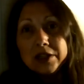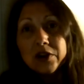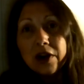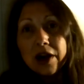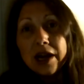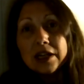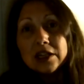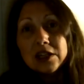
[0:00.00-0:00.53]
are
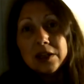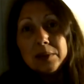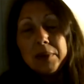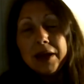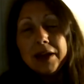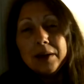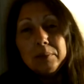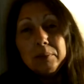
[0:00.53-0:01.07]
actually
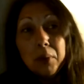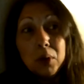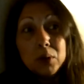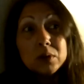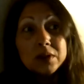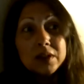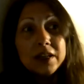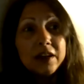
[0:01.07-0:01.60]
made up
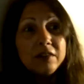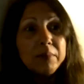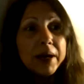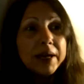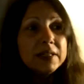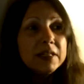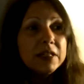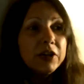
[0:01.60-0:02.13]
mostly of
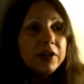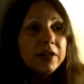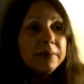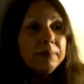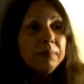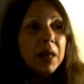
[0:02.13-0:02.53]
bacteria.